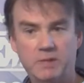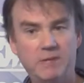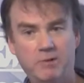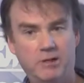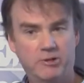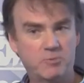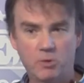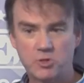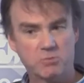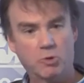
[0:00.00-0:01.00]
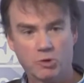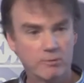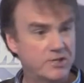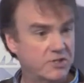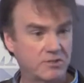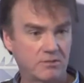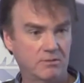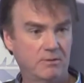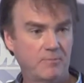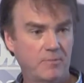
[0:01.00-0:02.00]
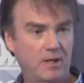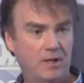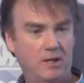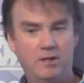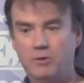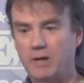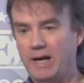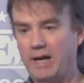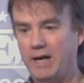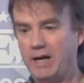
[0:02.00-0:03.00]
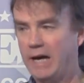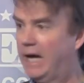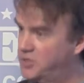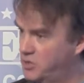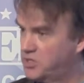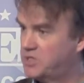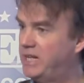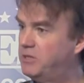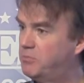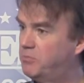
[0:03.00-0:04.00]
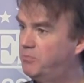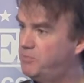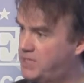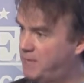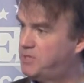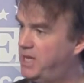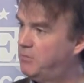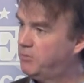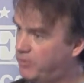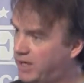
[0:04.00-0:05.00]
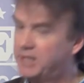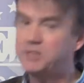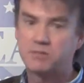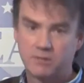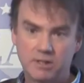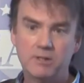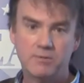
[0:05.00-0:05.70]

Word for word: people are exposed to more risks, you know, uh, and so the state steps in and provides